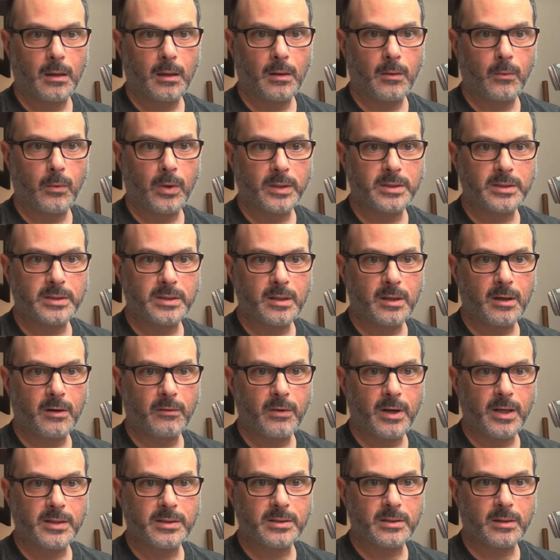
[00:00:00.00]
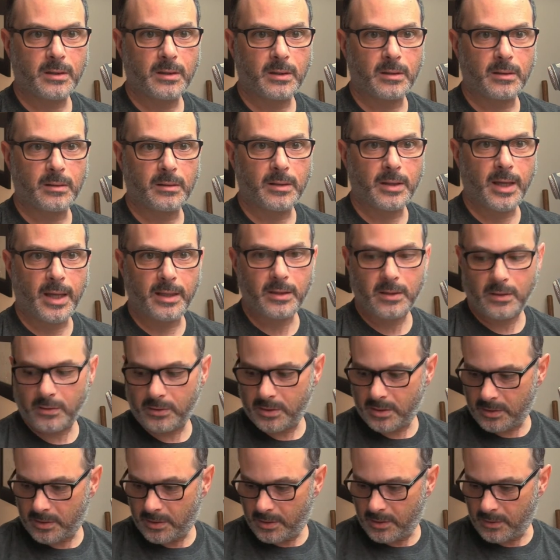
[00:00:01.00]
What's the eraser that you
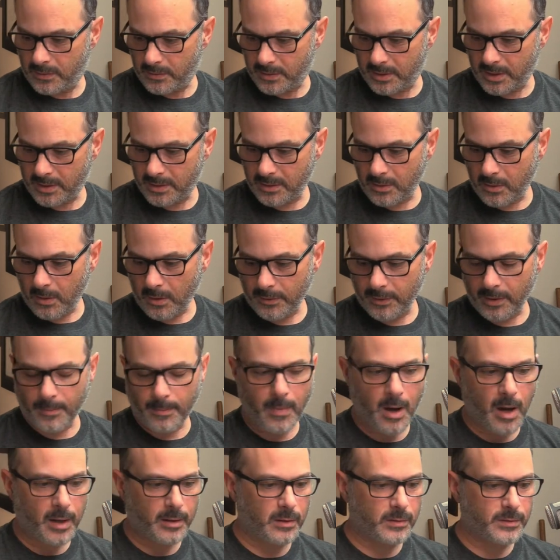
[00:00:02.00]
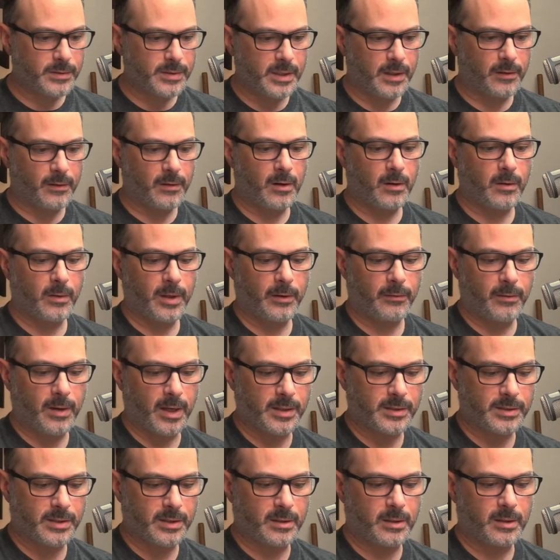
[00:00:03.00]
just used? It's called the Mono Zero
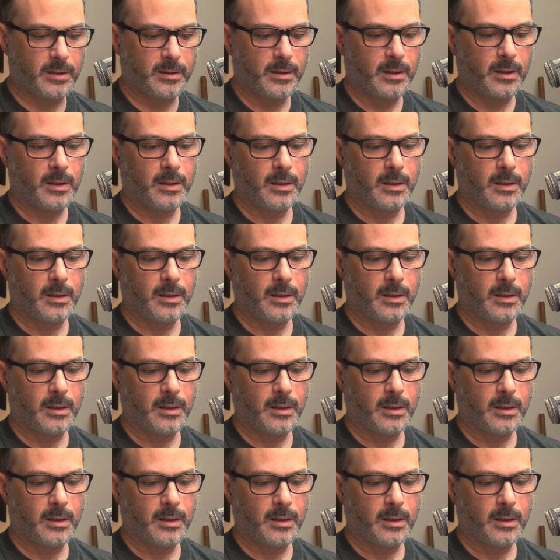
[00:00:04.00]
eraser.